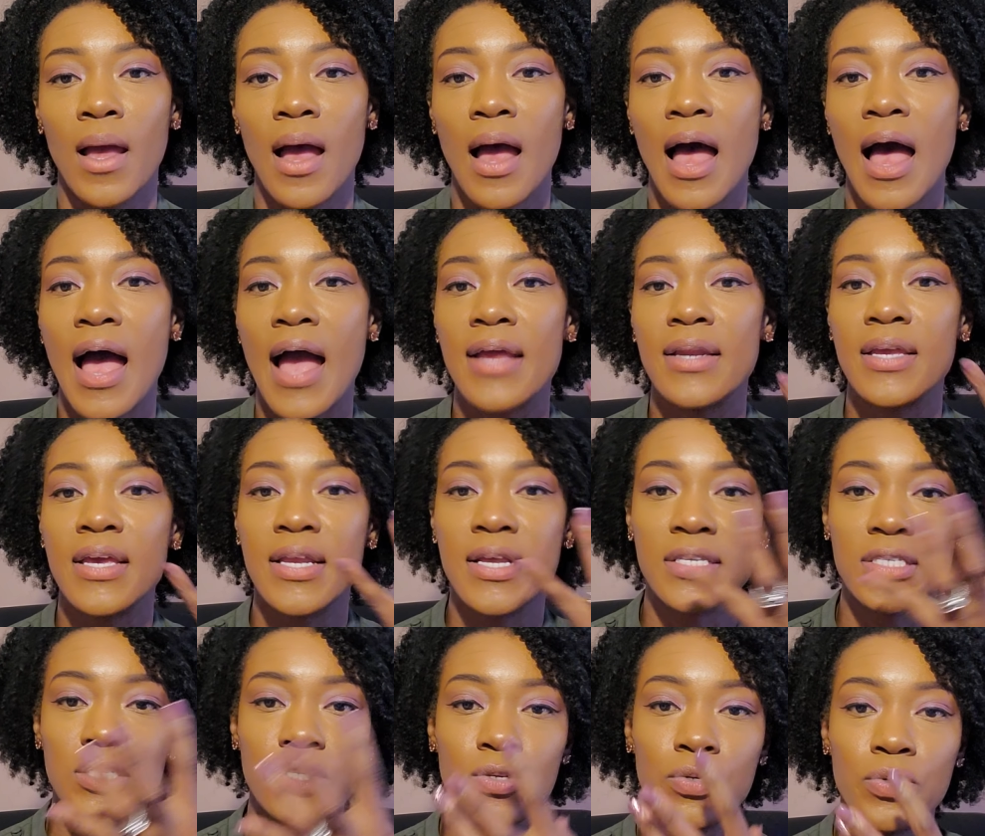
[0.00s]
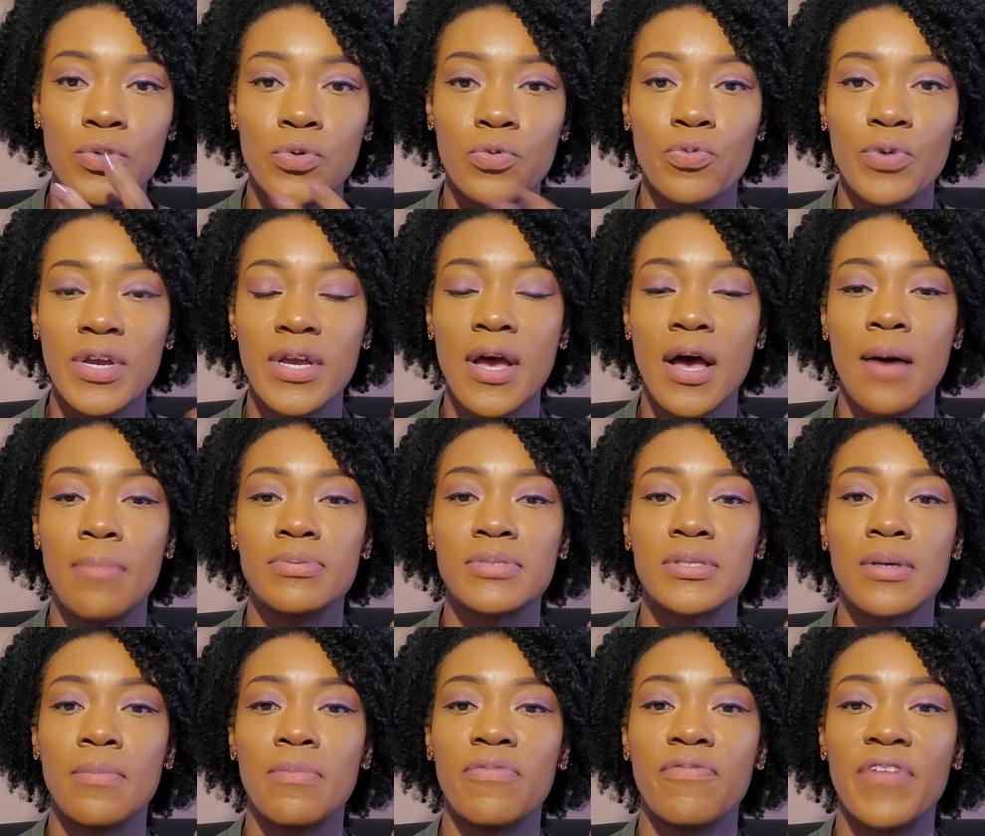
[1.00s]
I needed to re-up
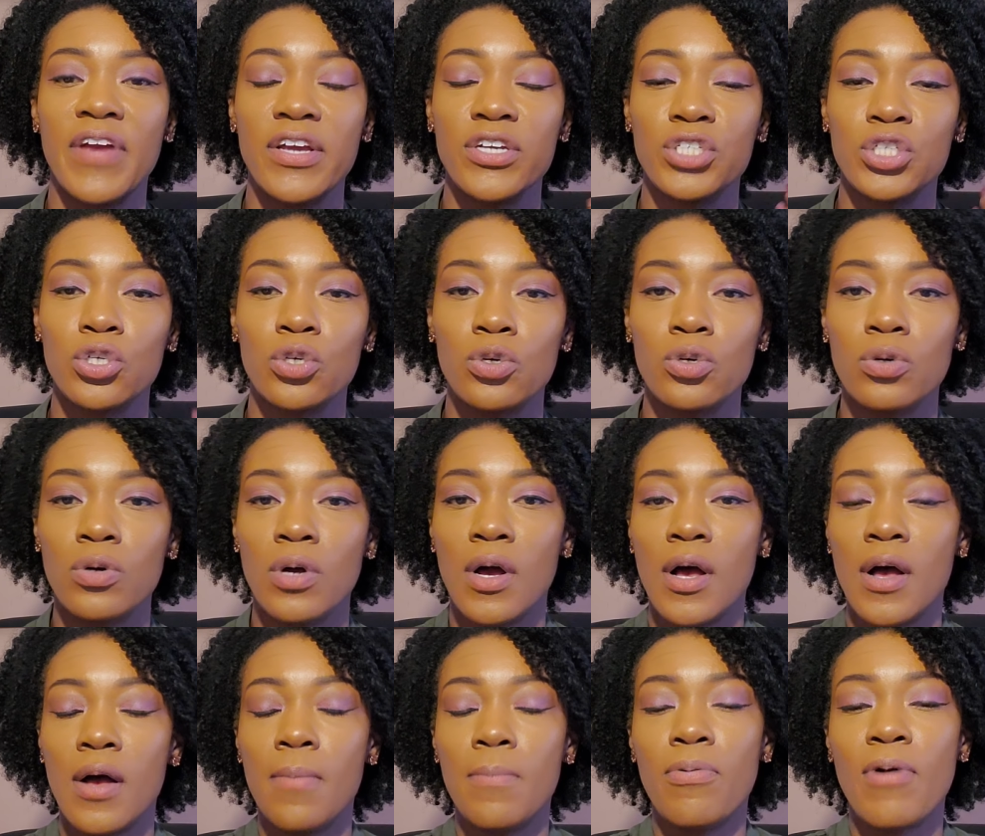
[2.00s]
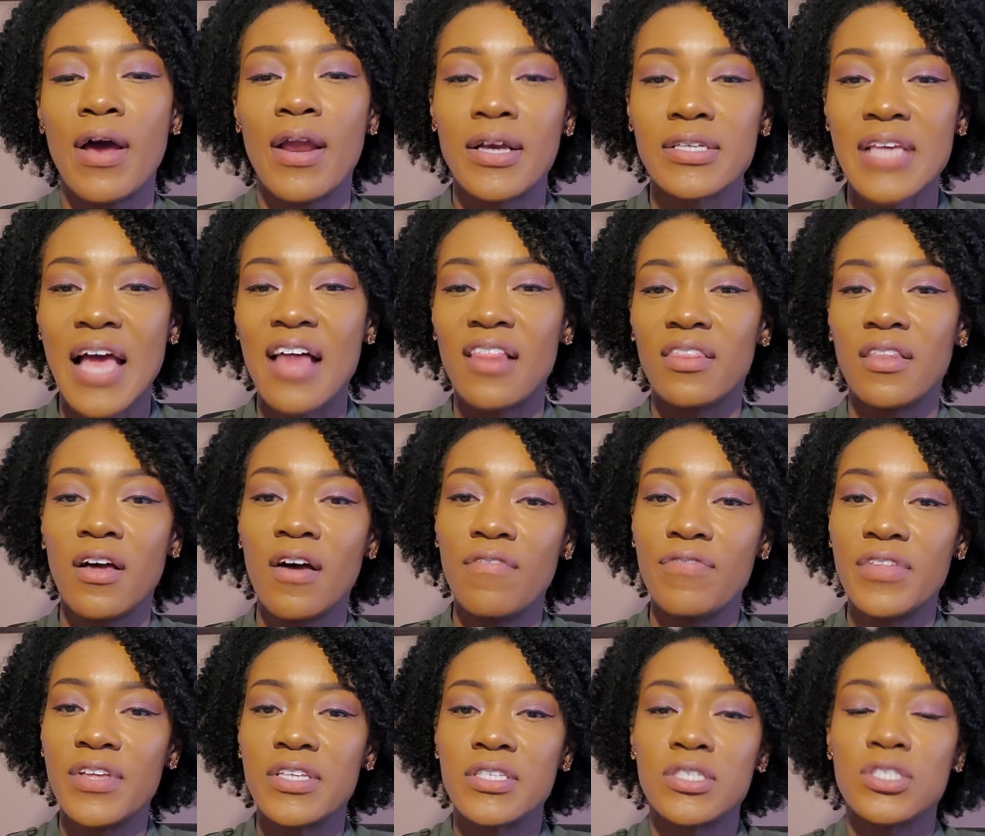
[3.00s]
some facial products. I love
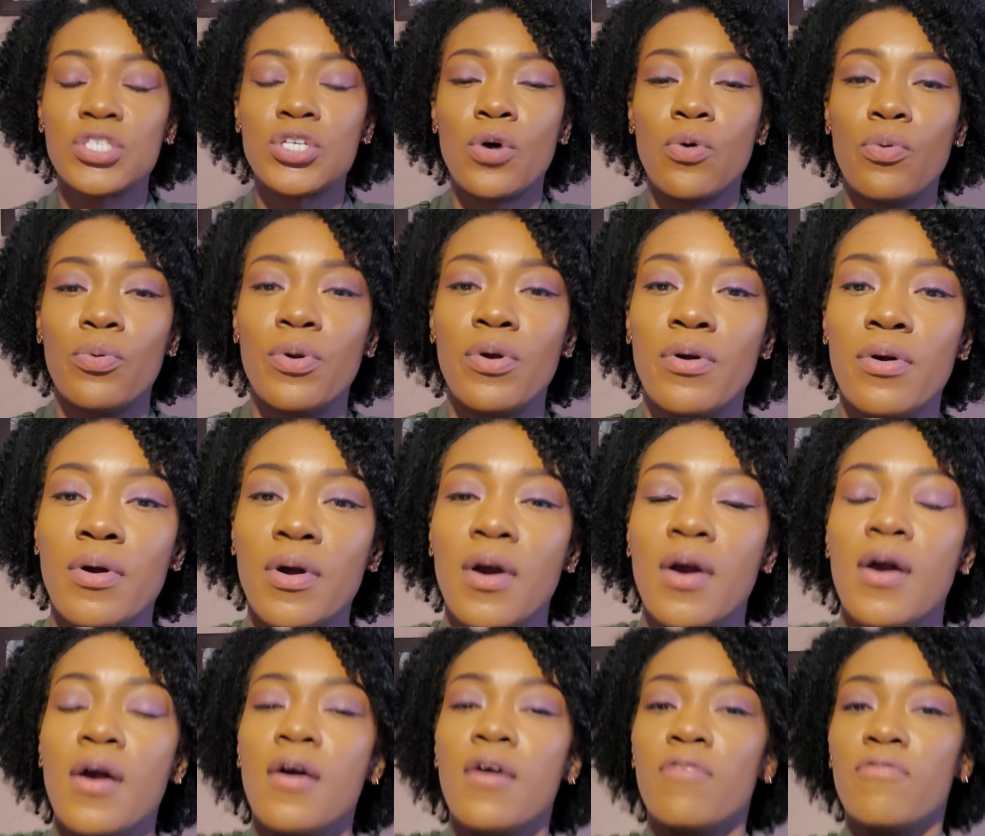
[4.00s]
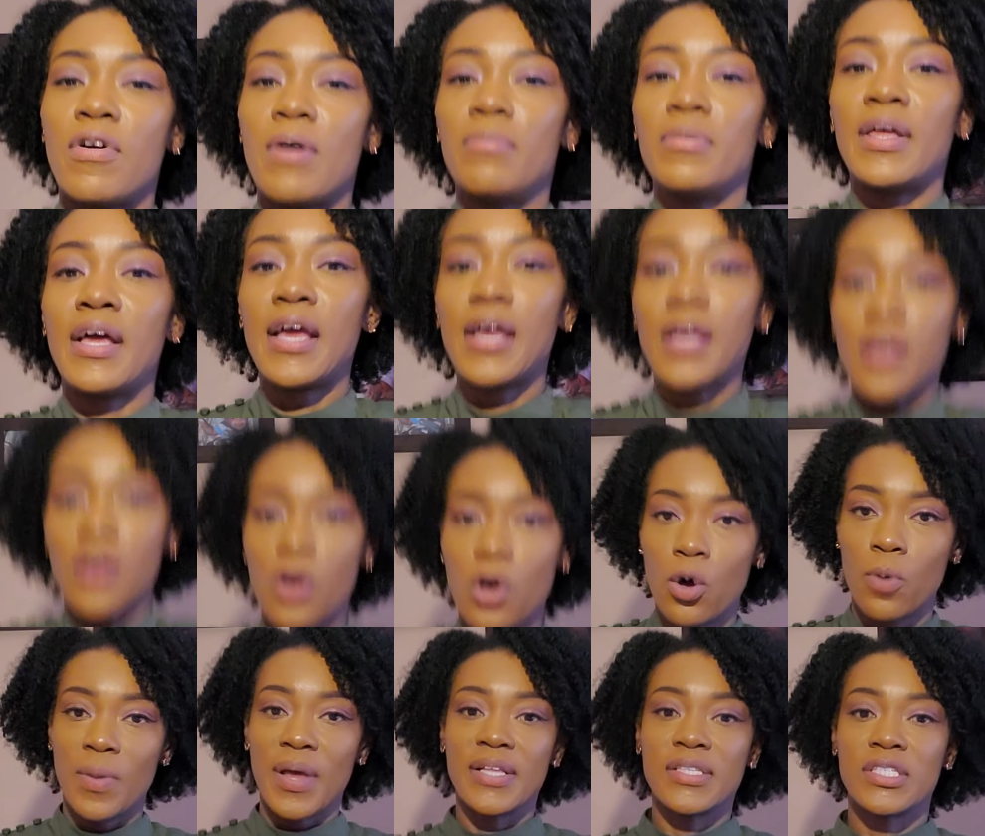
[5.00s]
this toner from
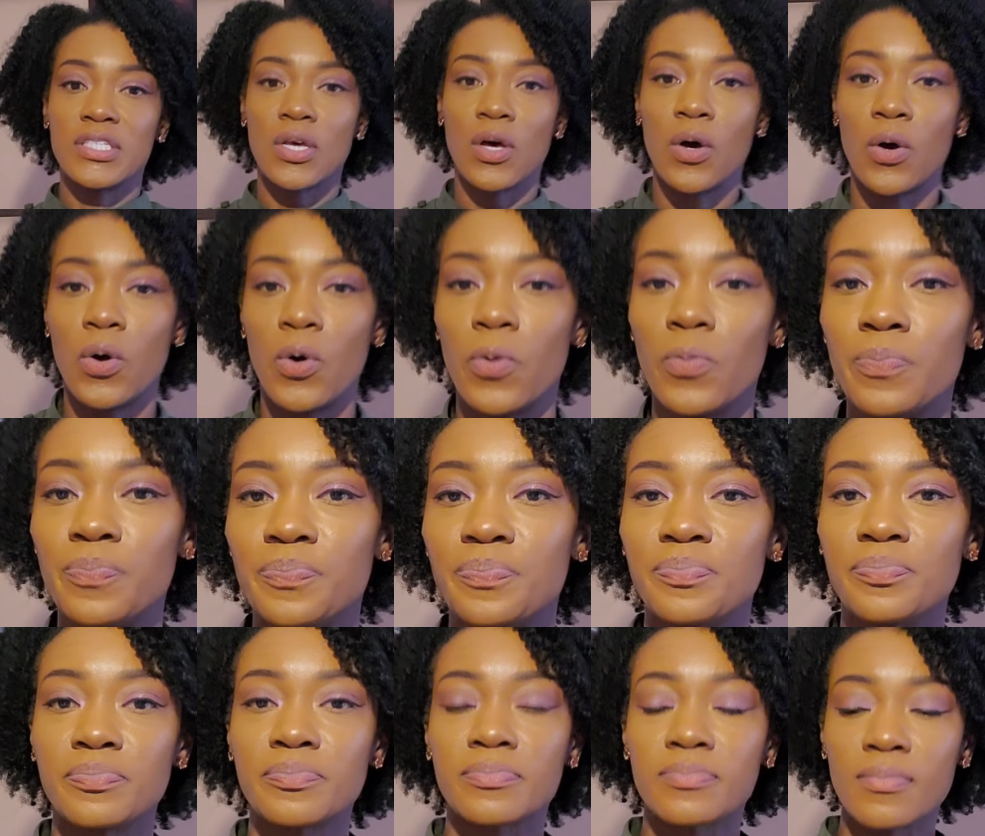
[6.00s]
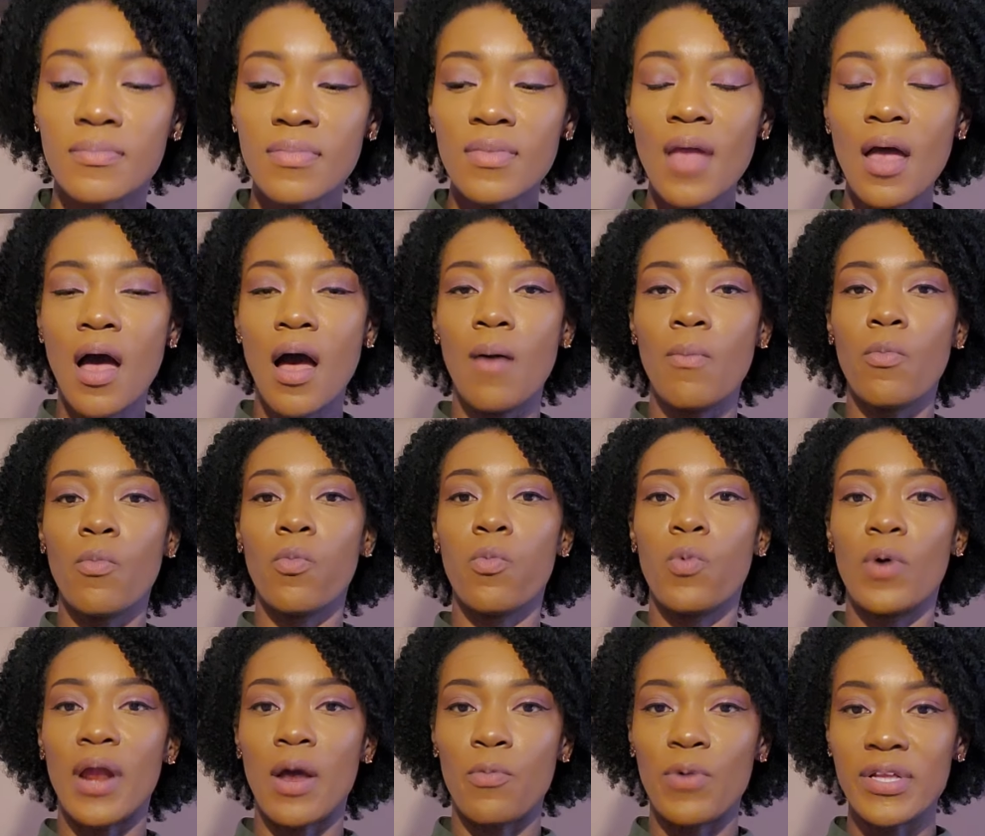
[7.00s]
Lancome, and so
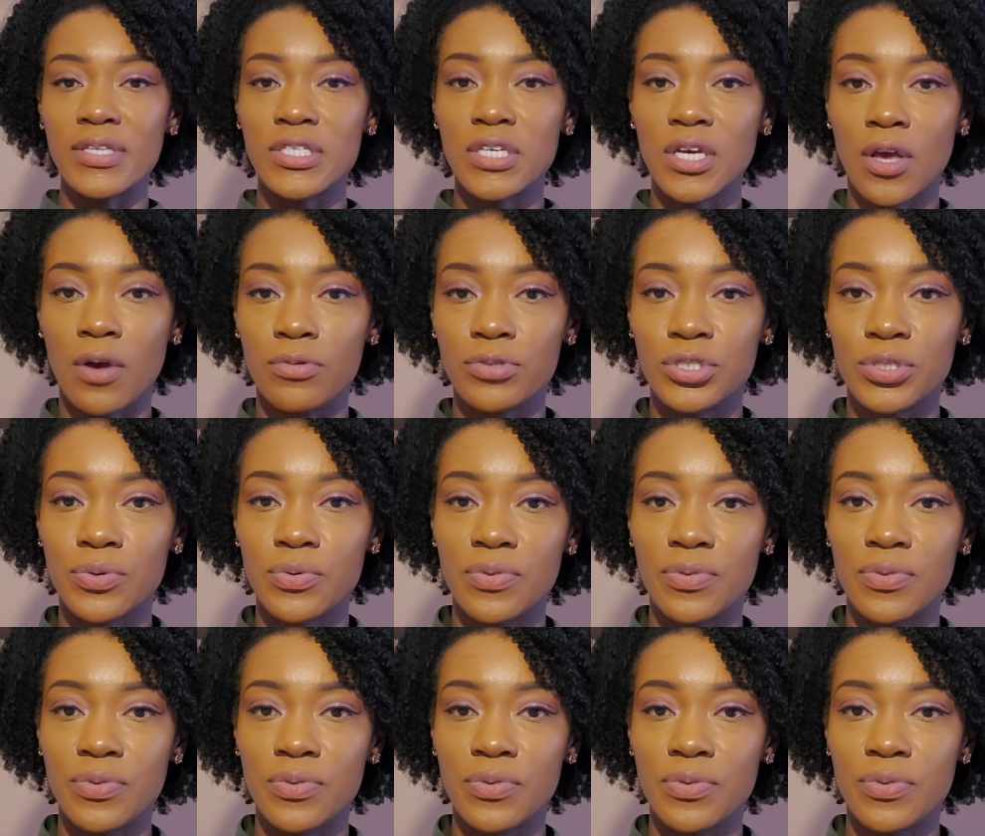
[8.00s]
when I went to go do